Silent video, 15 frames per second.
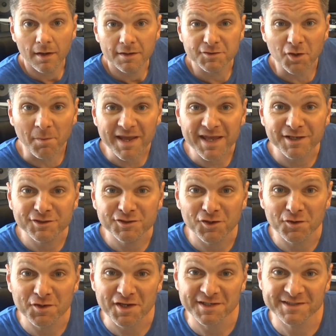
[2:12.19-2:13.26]
So making
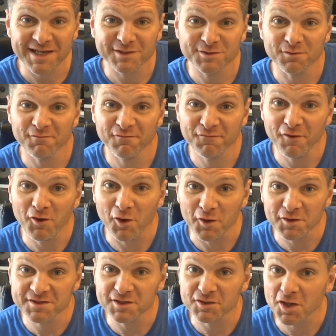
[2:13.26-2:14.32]
sure that you set up
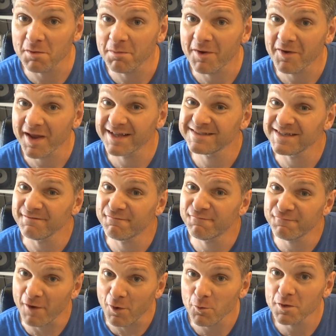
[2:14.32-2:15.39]
first is all about getting
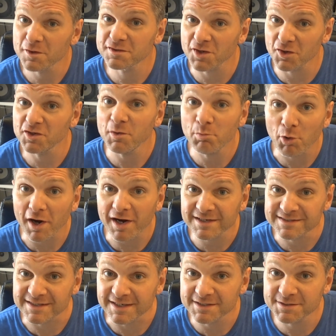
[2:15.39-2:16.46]
focused on your
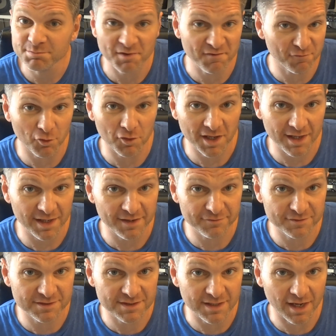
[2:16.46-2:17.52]
practice before you
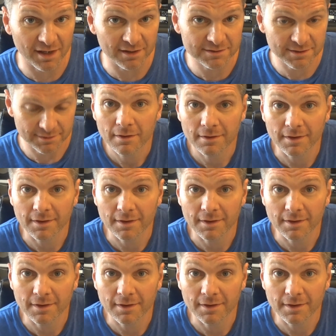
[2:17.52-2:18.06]
even start.